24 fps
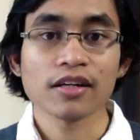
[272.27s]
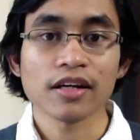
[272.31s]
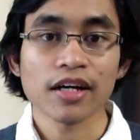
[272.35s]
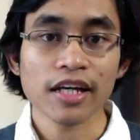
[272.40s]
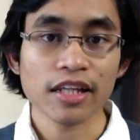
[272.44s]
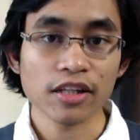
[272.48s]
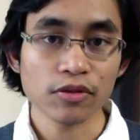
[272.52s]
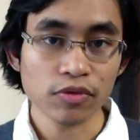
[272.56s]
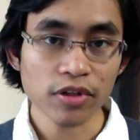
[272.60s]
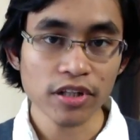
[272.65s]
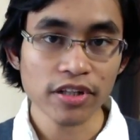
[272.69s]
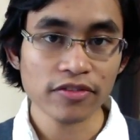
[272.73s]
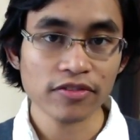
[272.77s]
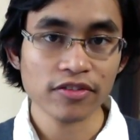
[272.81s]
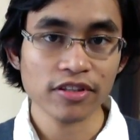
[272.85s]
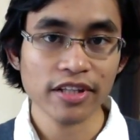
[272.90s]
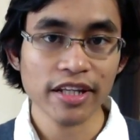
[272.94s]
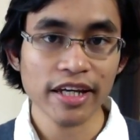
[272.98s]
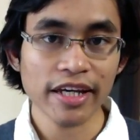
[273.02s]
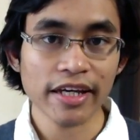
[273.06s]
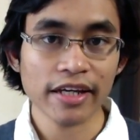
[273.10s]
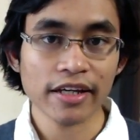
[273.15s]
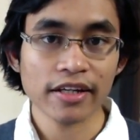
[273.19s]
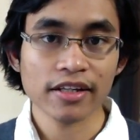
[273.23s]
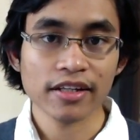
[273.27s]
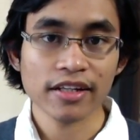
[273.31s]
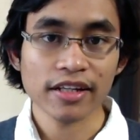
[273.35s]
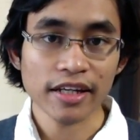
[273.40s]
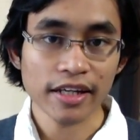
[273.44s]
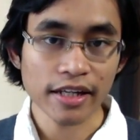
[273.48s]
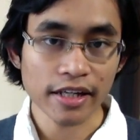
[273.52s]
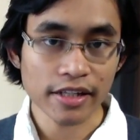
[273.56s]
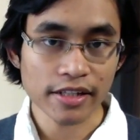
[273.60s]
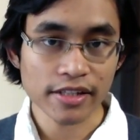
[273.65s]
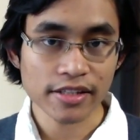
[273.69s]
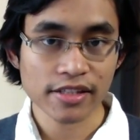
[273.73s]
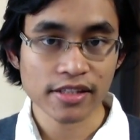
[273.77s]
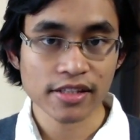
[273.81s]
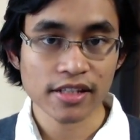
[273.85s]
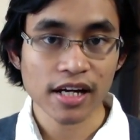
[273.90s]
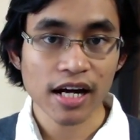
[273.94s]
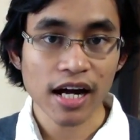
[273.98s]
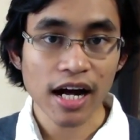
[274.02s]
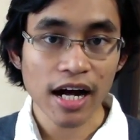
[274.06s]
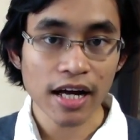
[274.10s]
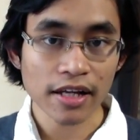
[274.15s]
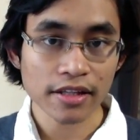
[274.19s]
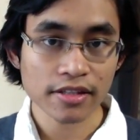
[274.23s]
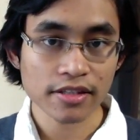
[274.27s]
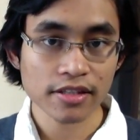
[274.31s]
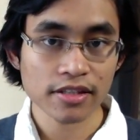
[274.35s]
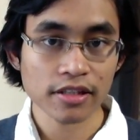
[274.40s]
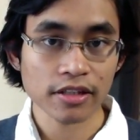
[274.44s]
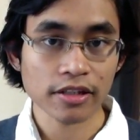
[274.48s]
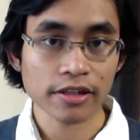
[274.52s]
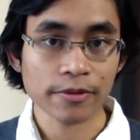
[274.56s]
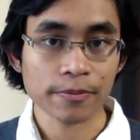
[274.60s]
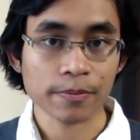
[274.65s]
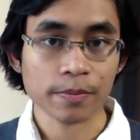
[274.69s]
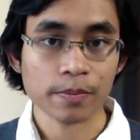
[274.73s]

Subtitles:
And the word of the day is answer.